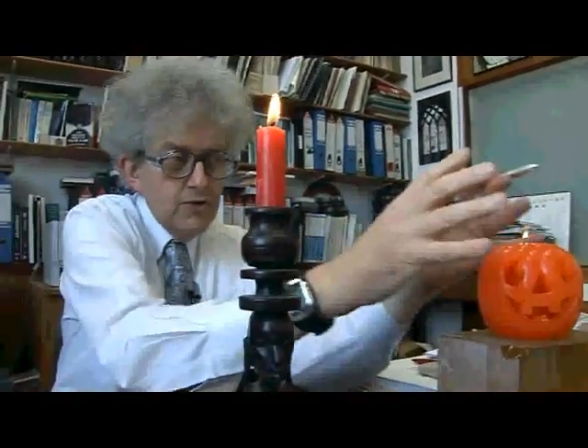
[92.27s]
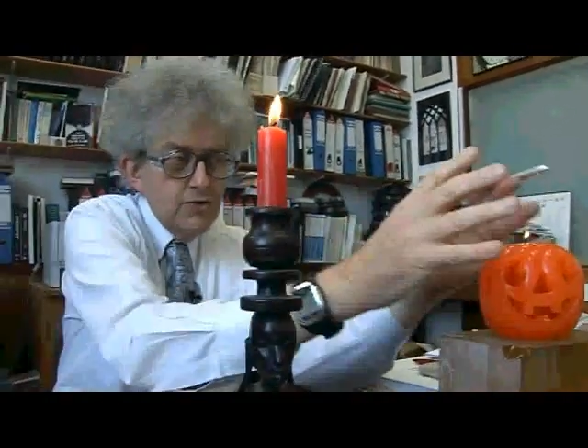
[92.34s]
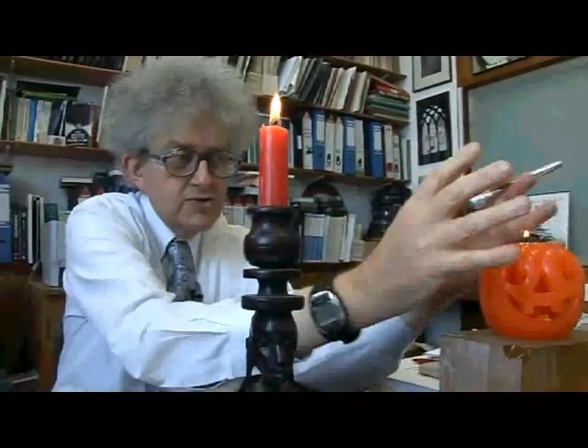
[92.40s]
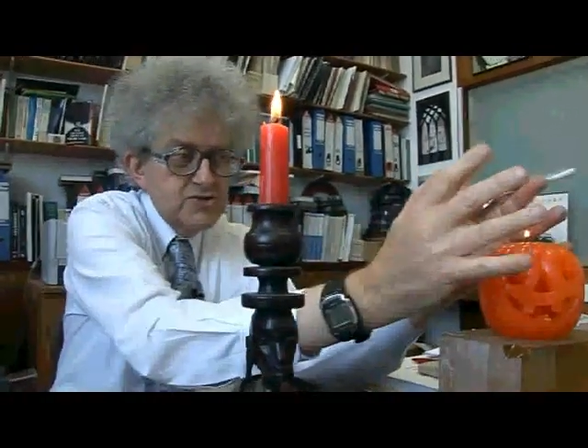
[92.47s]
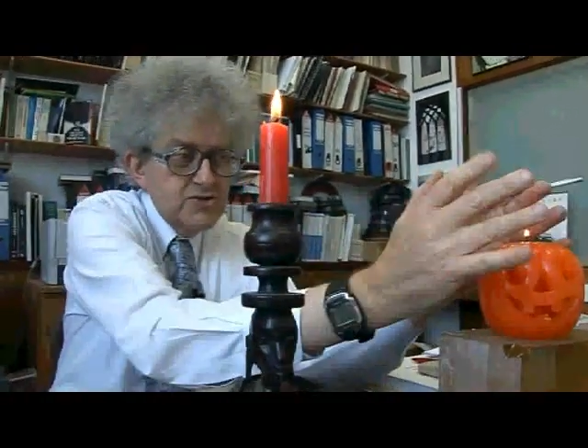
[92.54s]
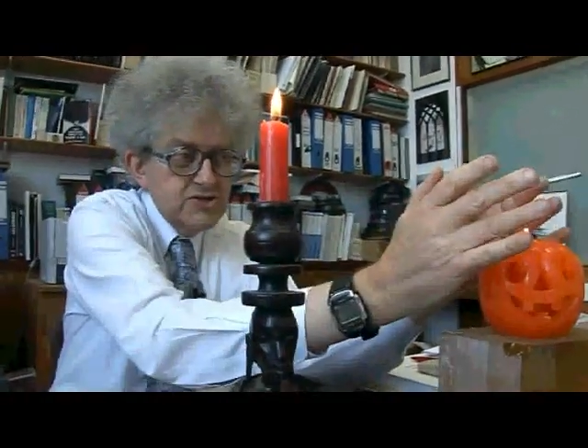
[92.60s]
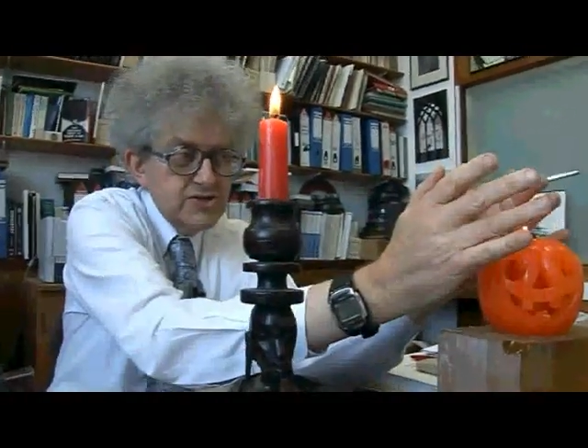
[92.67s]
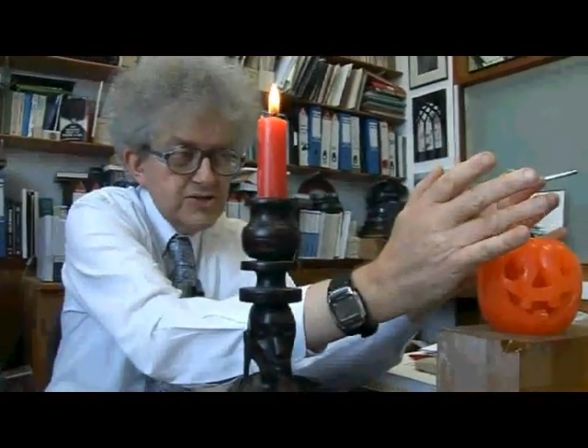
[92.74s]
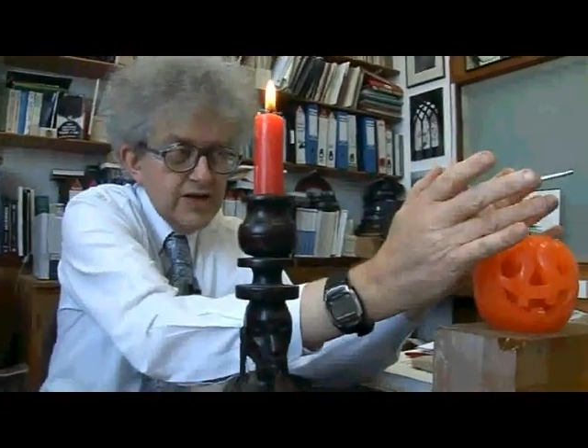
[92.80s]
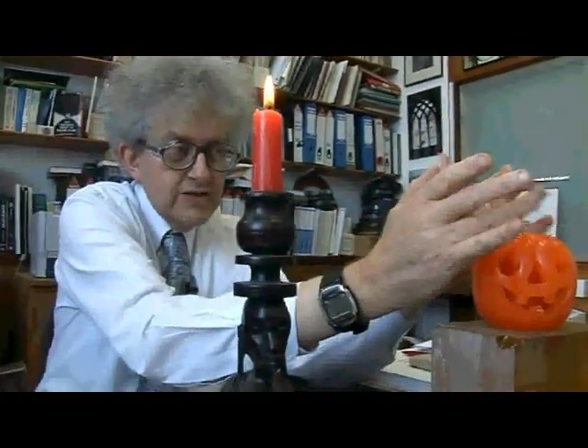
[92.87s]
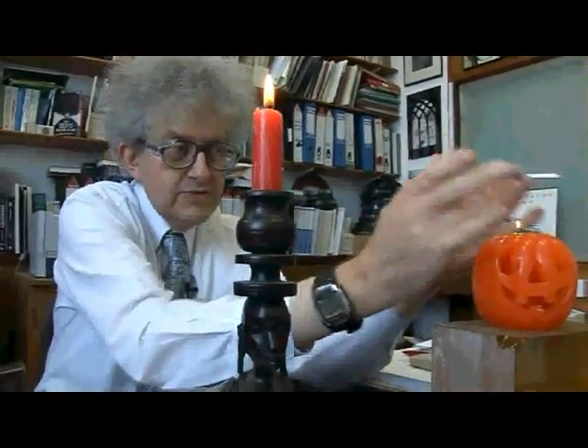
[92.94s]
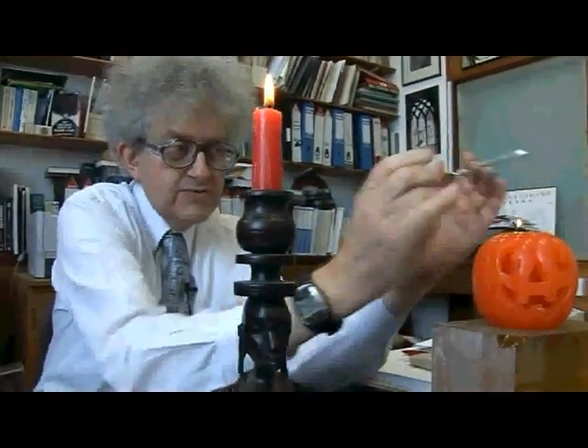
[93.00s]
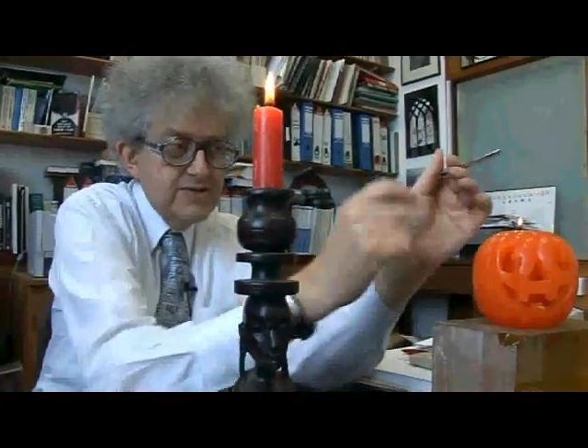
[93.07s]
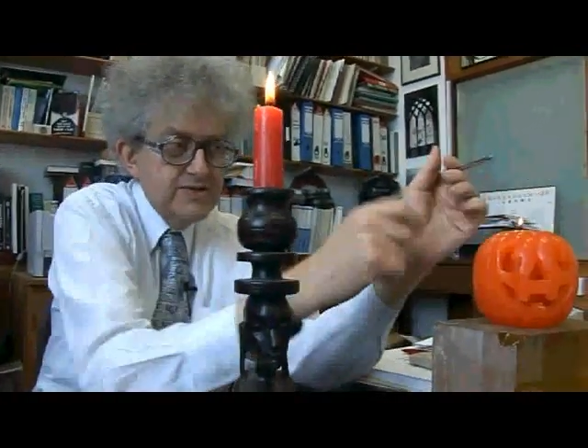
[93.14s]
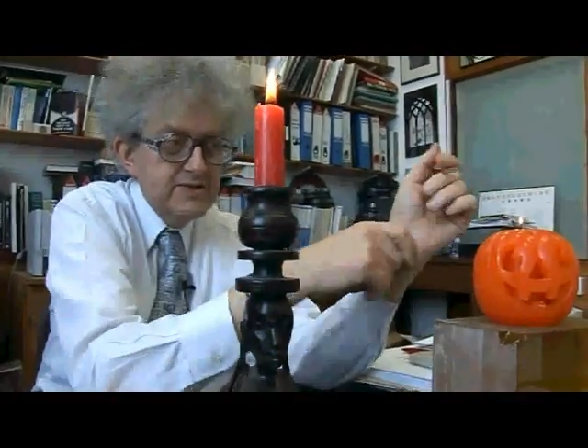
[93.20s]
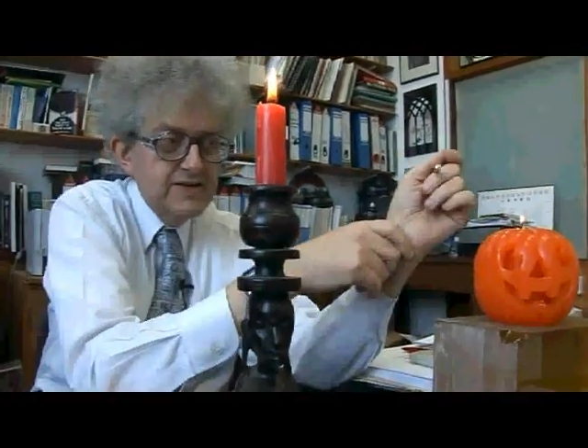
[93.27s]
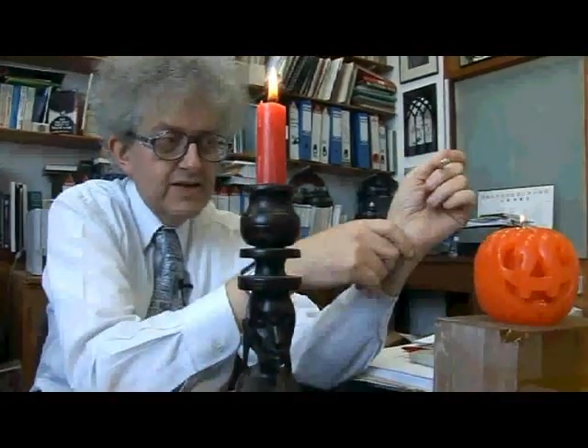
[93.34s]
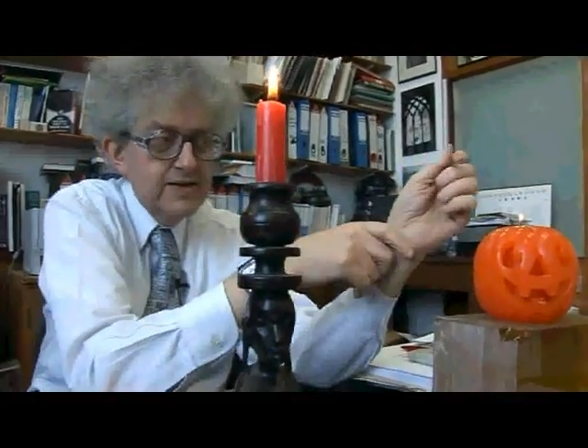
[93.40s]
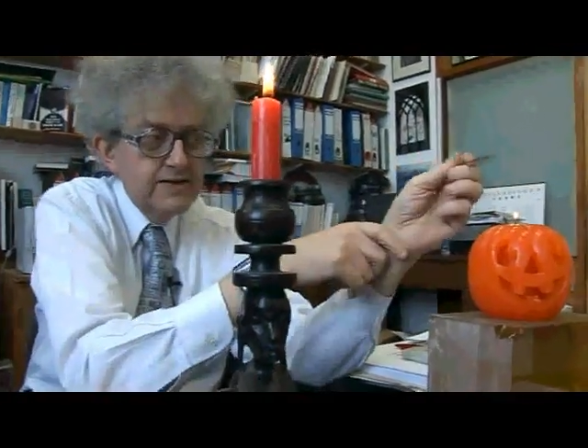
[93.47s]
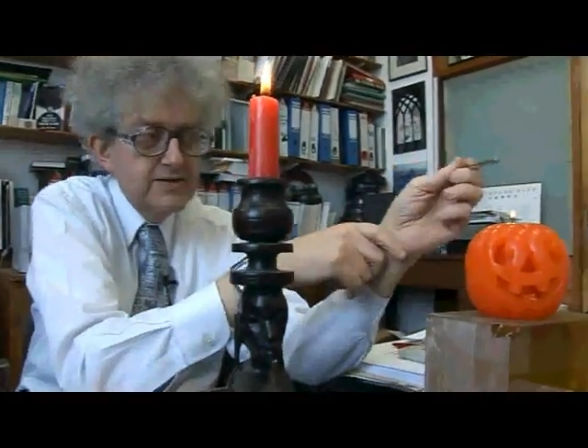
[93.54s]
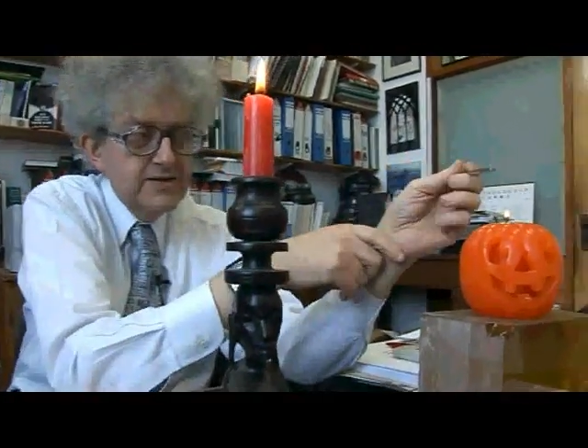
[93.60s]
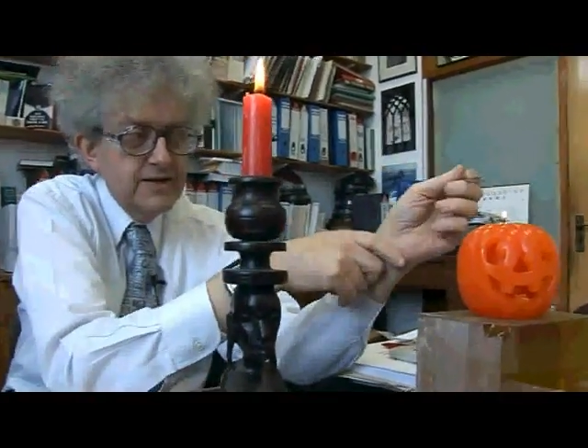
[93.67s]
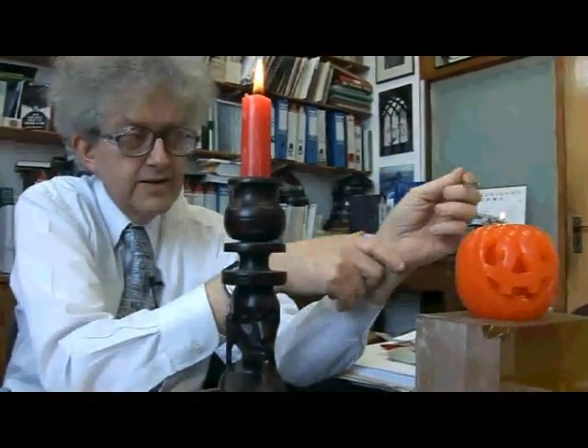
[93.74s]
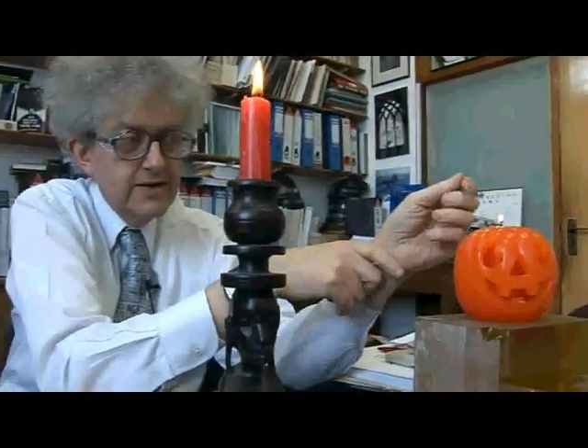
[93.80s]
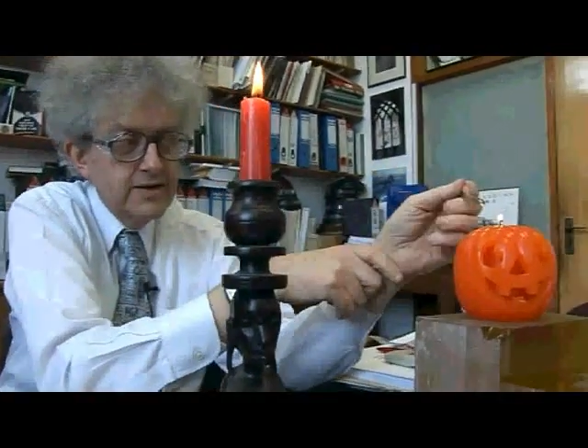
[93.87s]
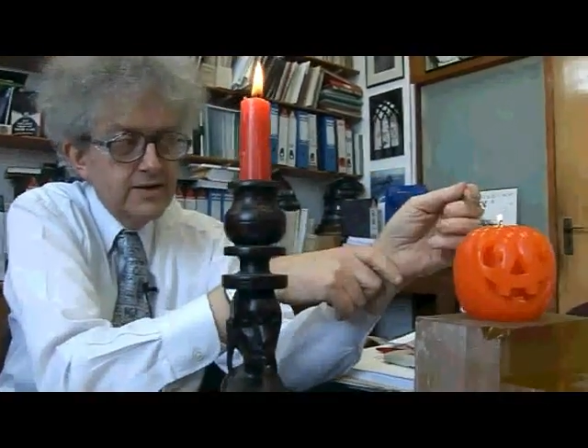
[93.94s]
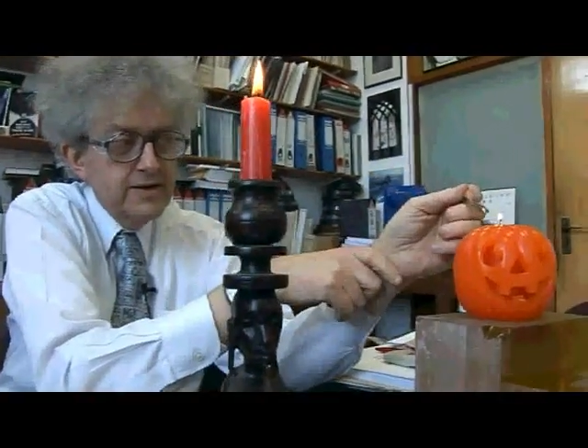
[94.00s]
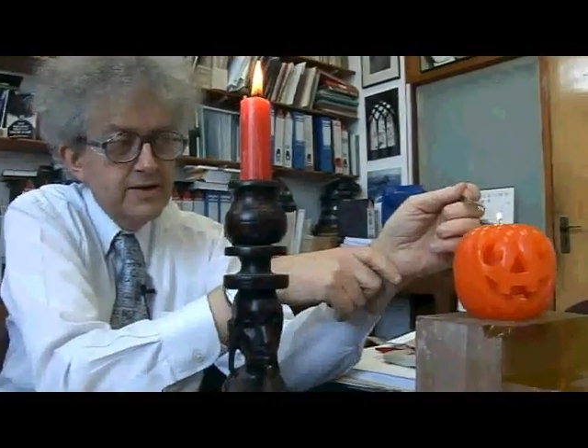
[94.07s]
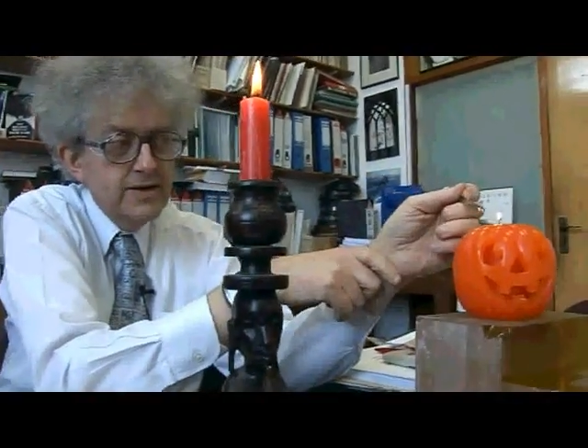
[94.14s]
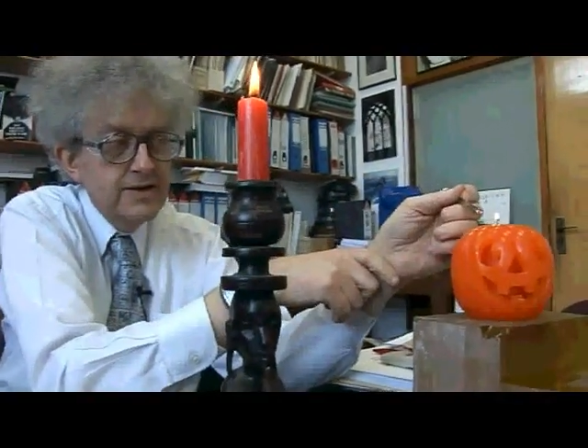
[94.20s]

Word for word: oxygen outside here,